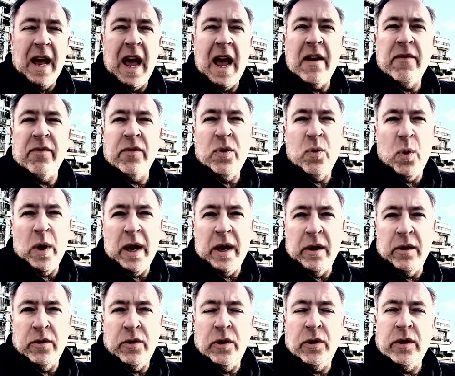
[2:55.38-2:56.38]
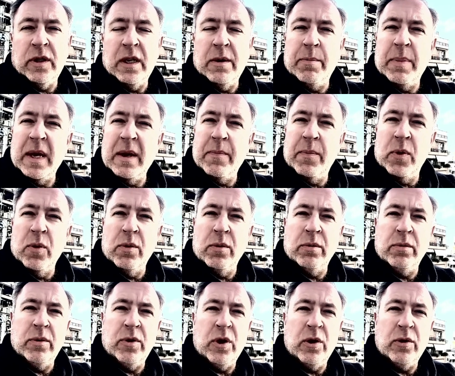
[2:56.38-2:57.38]
everywhere you see
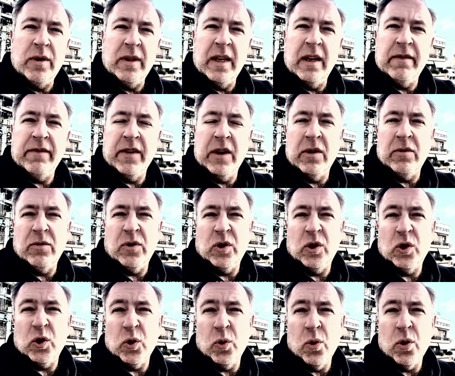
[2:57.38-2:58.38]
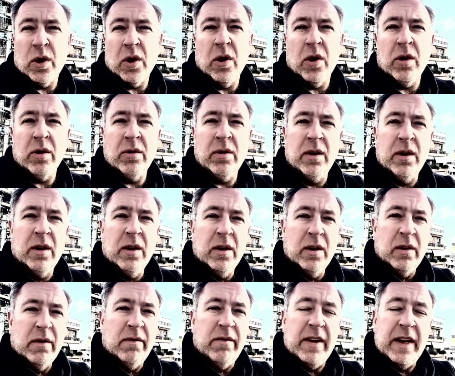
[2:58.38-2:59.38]
people using their phones to talk on,
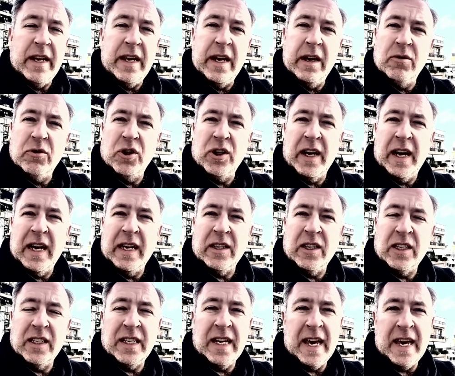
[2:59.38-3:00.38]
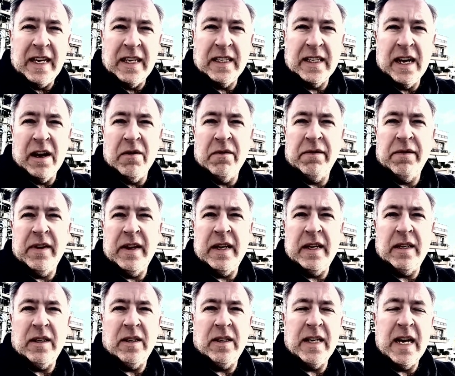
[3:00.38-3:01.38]
video chats, take
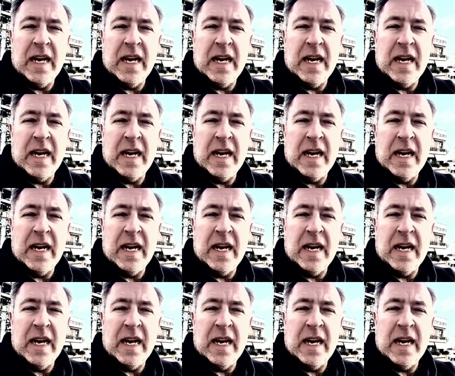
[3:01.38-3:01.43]
selfies,